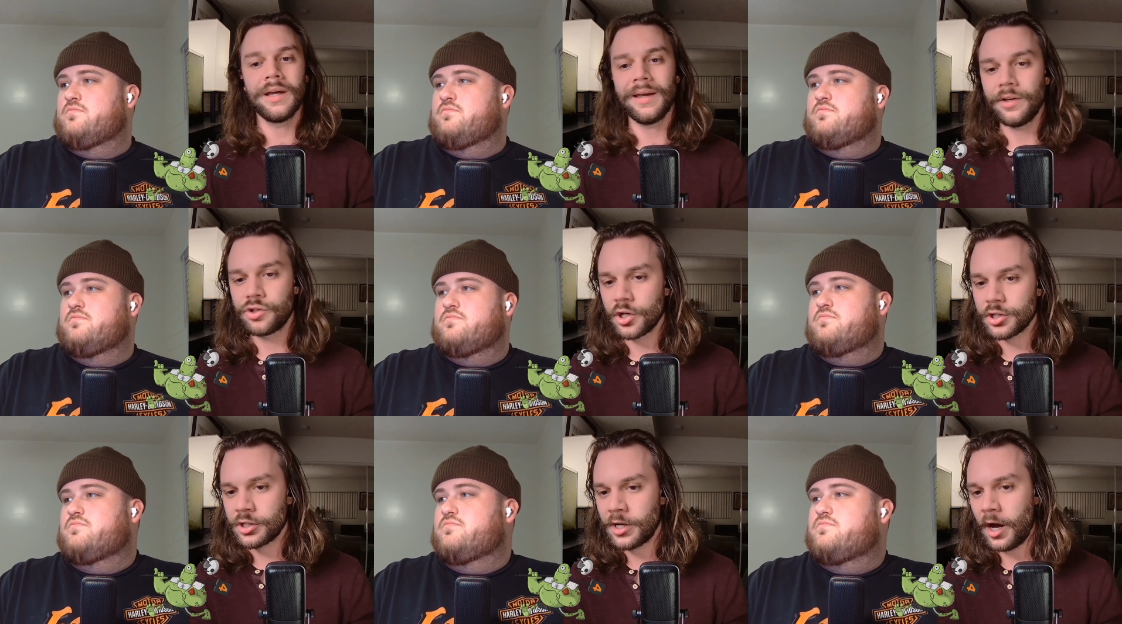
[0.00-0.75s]
Speaker 1: He
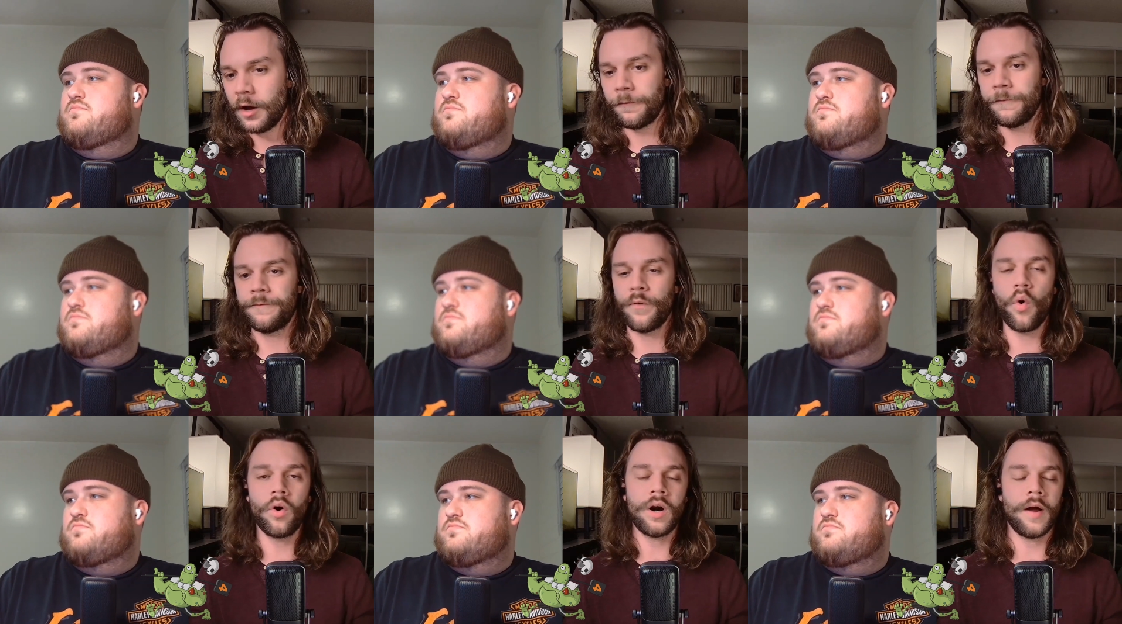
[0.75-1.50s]
just caught
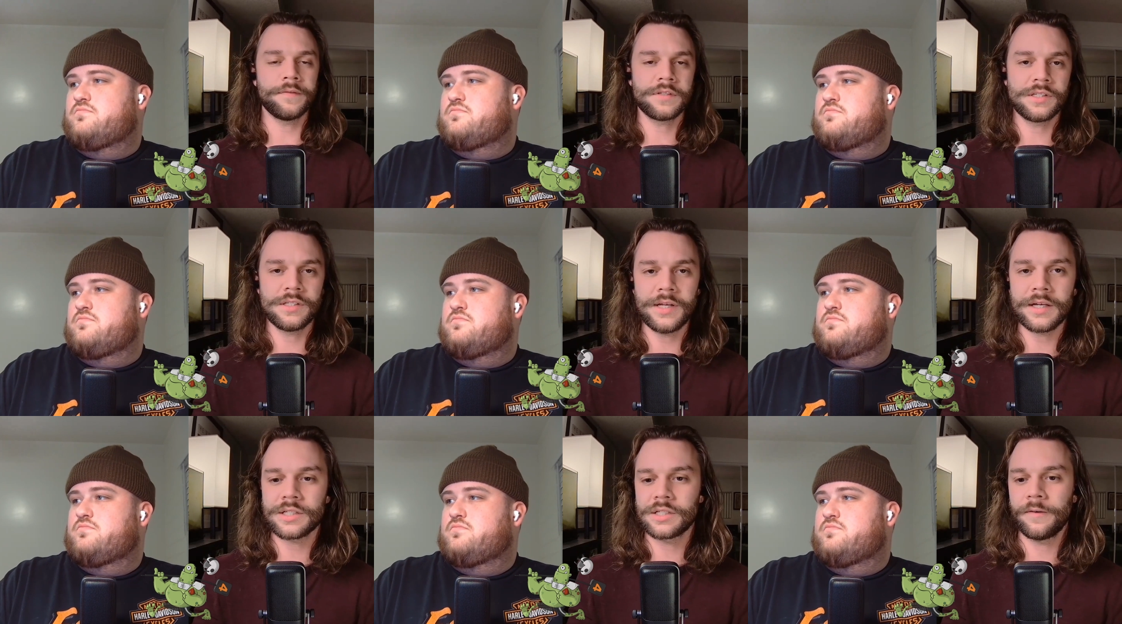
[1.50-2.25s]
four of
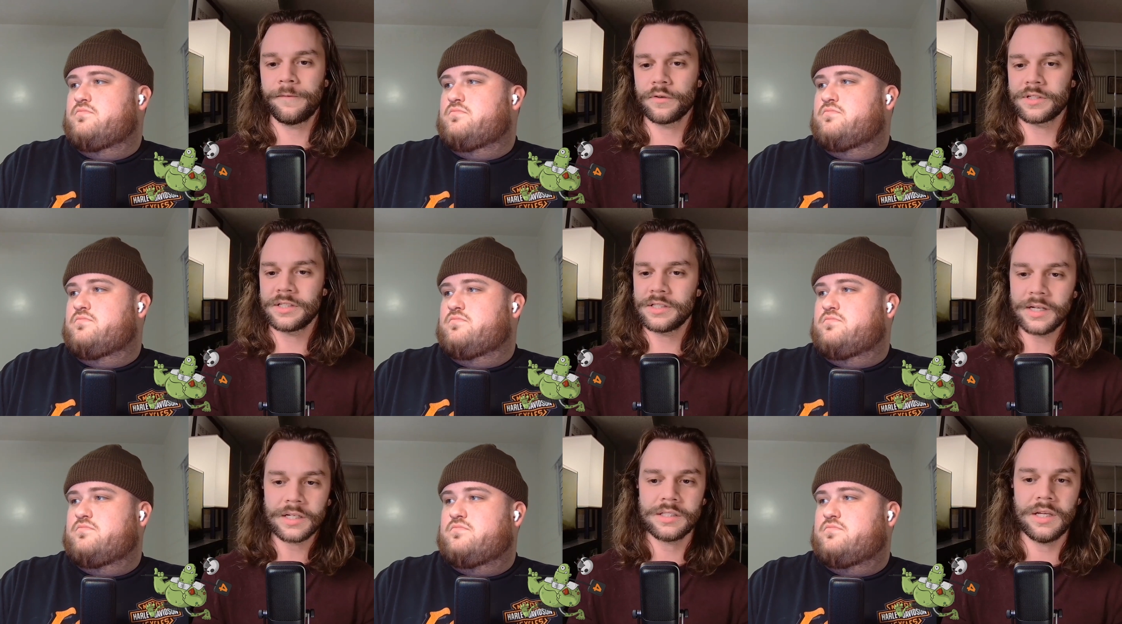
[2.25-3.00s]
six for
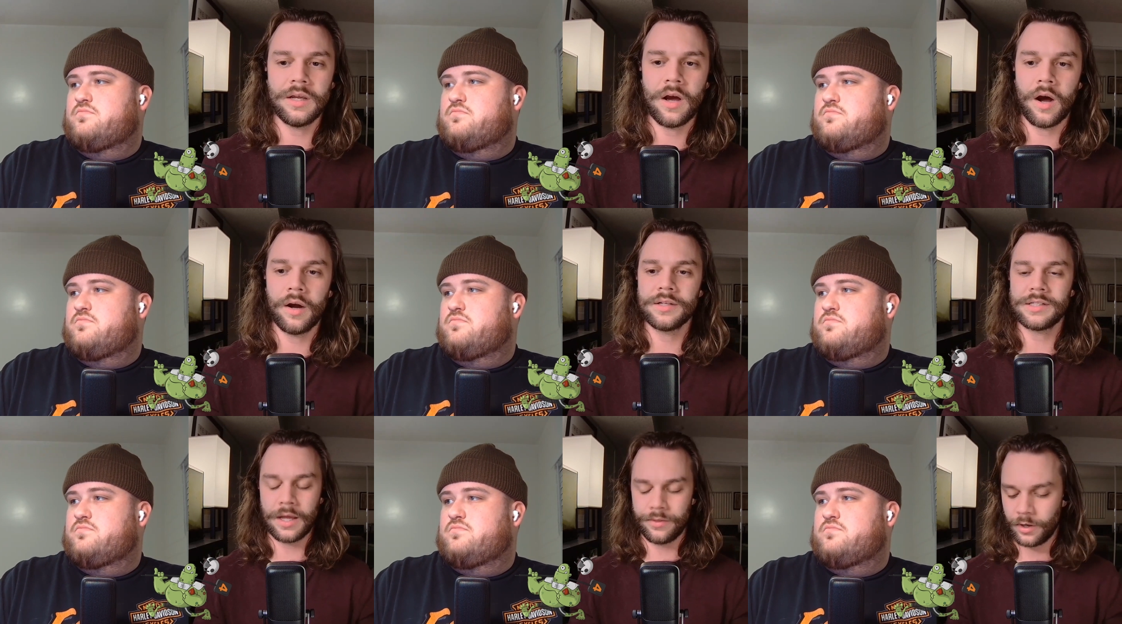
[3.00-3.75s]
60
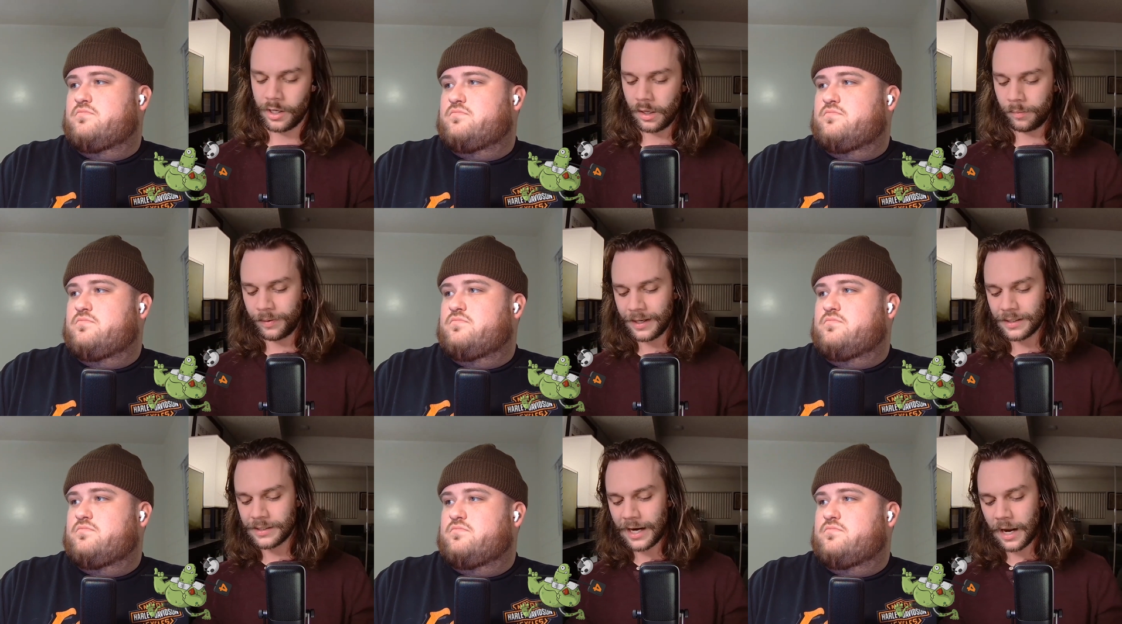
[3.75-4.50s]
yards, and they're going to
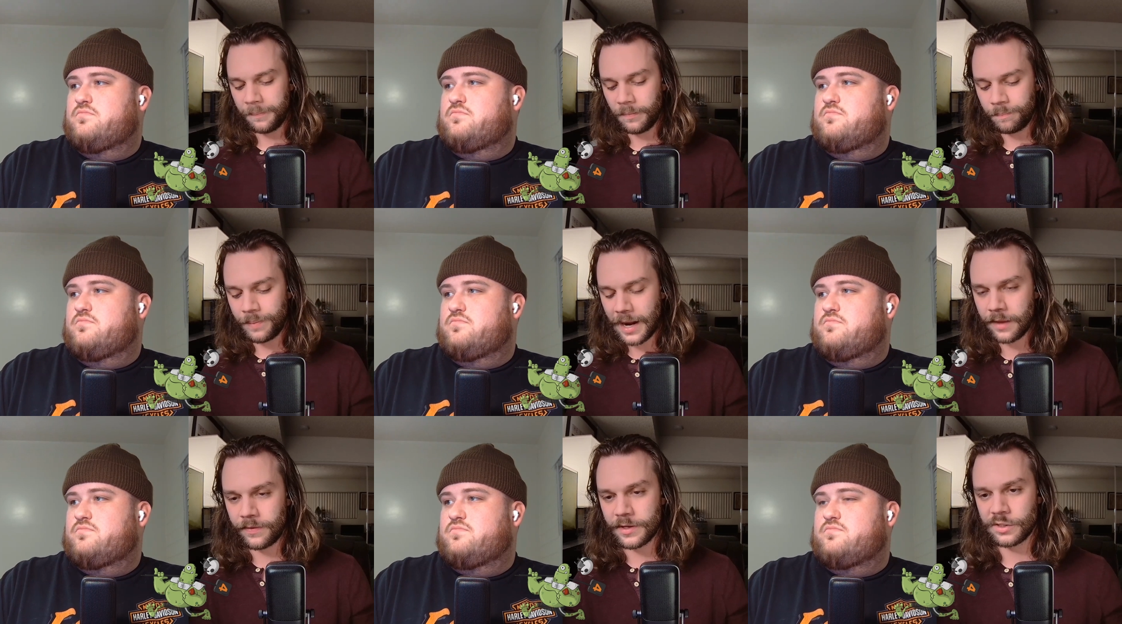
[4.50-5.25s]
play Tampa
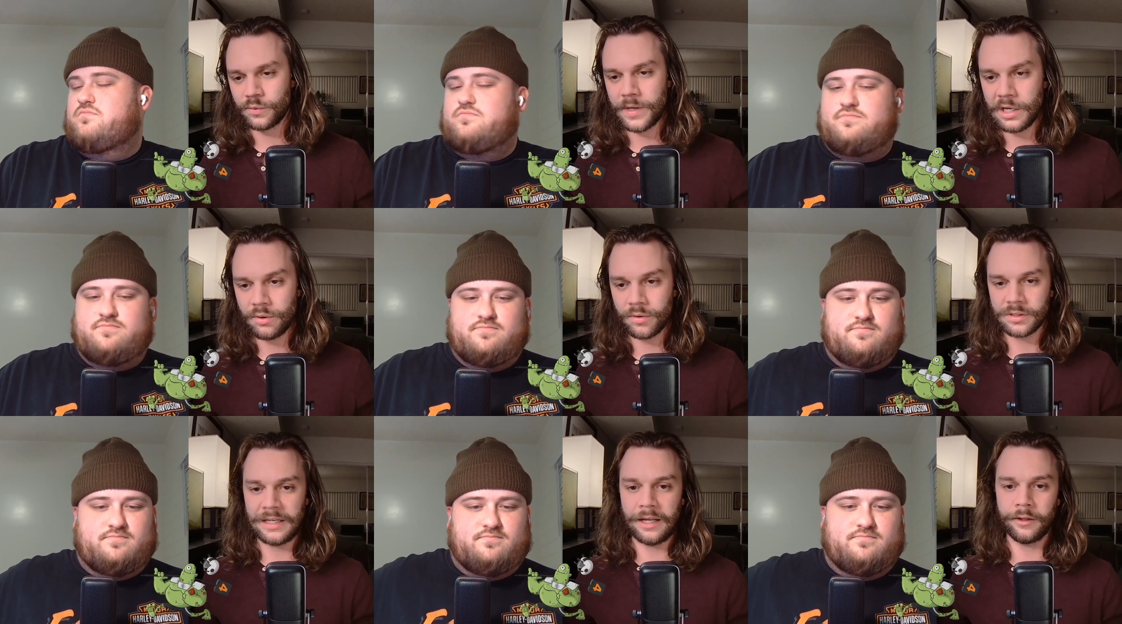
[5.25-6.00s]
Bay this week,
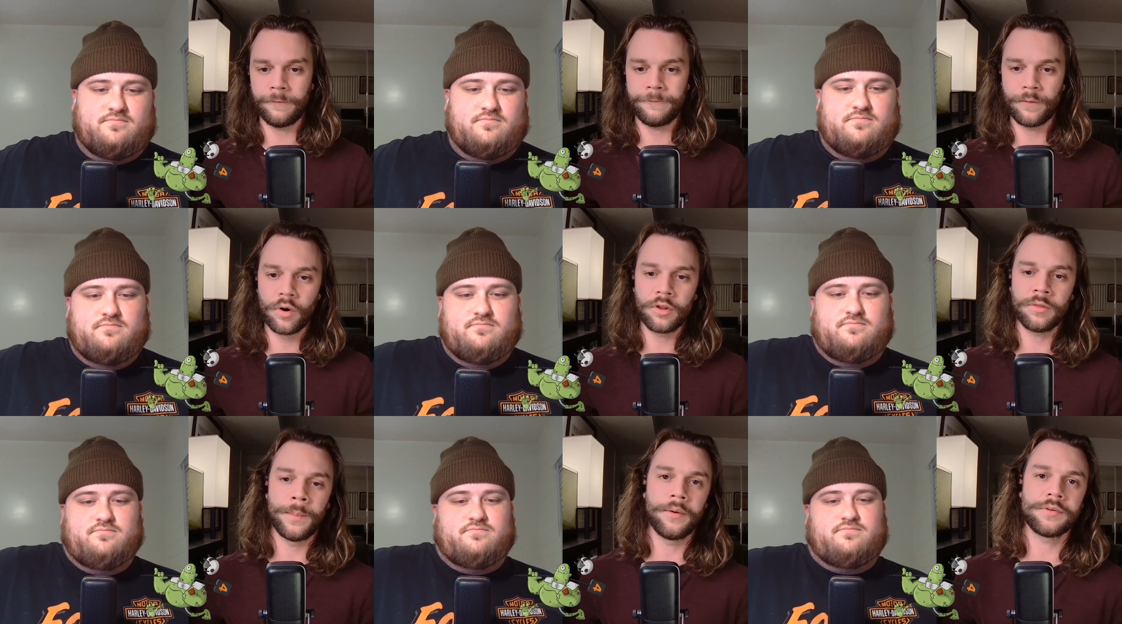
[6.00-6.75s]
who's allowed the
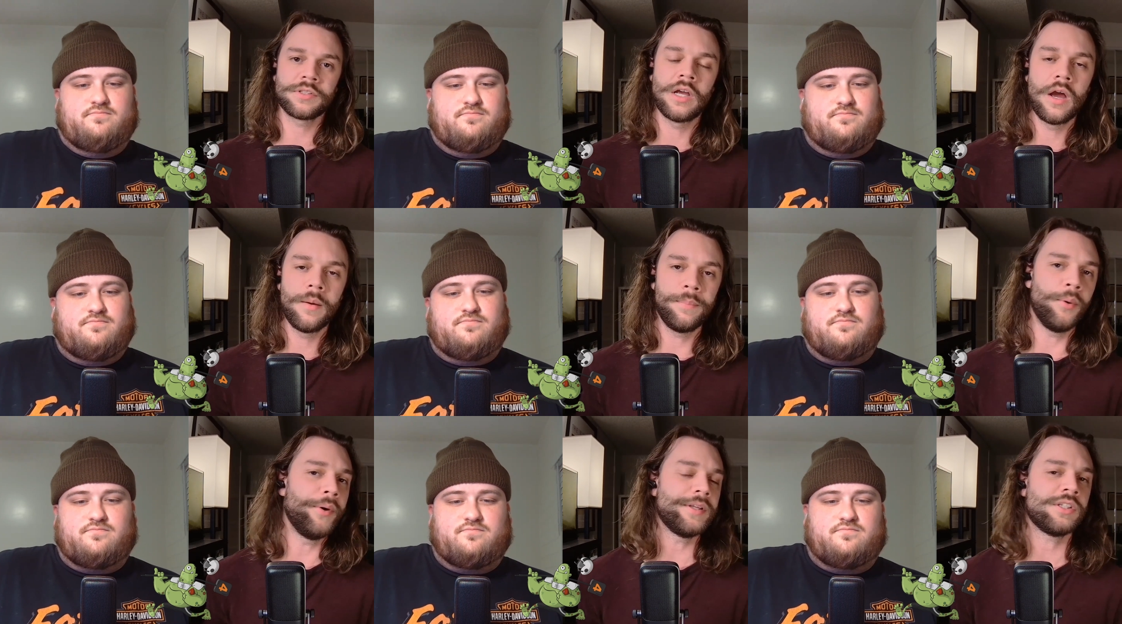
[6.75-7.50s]
fourth most
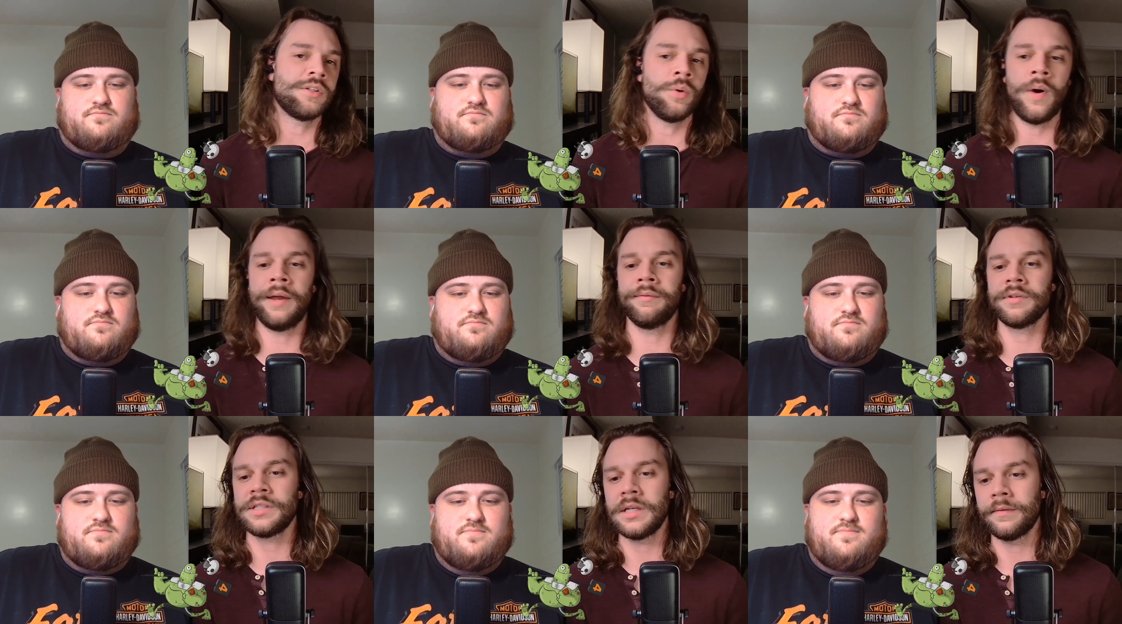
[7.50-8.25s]
points to wide
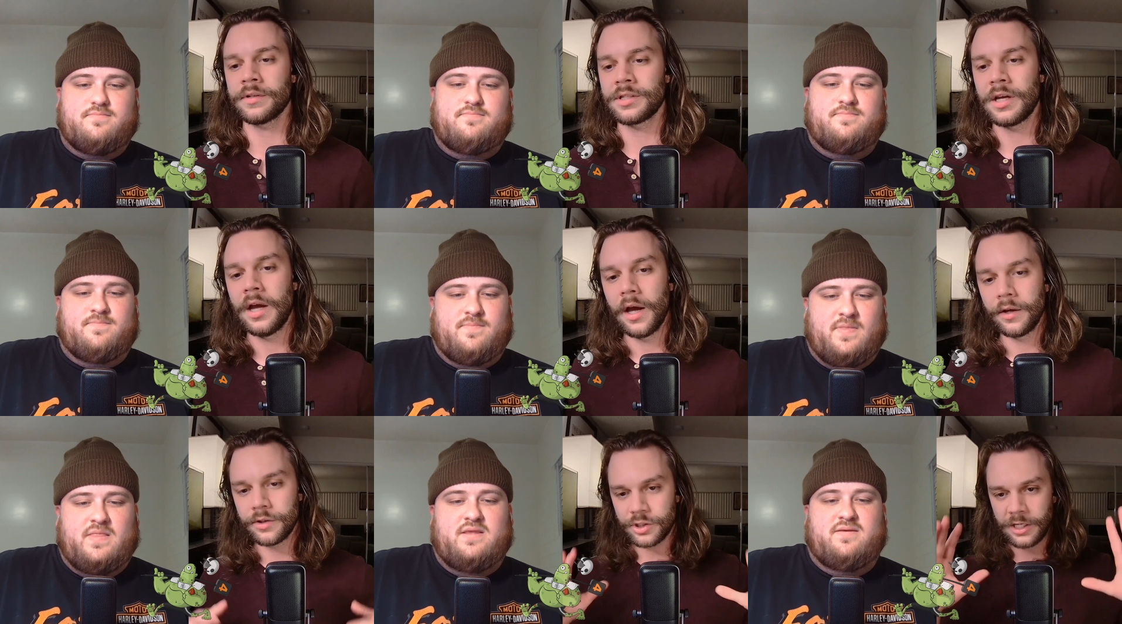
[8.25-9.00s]
receivers.
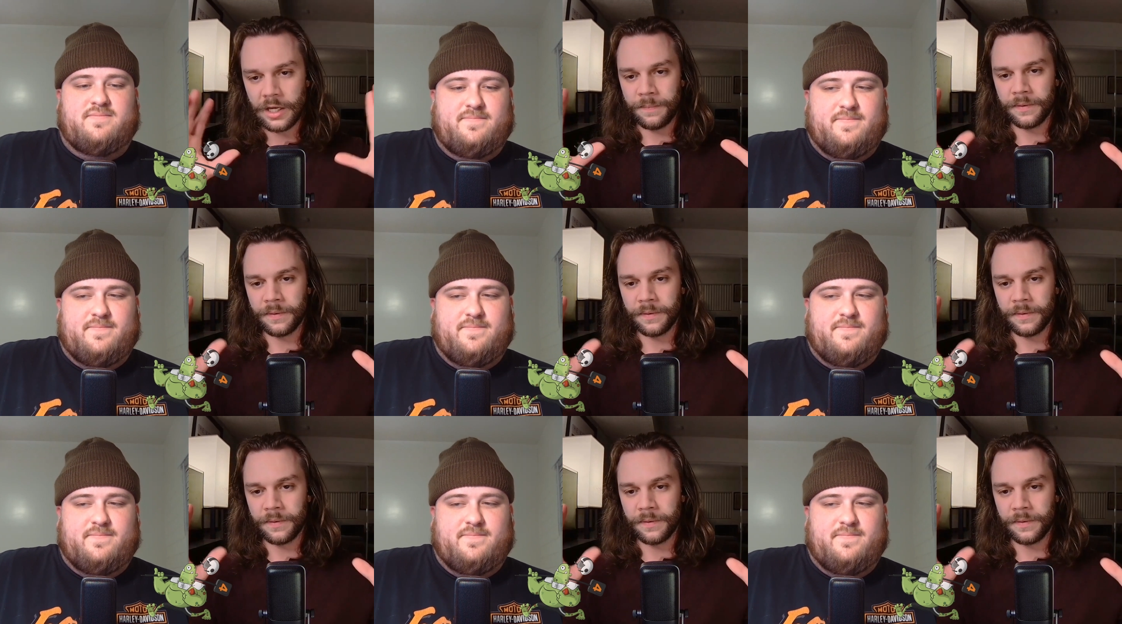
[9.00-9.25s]
Just keep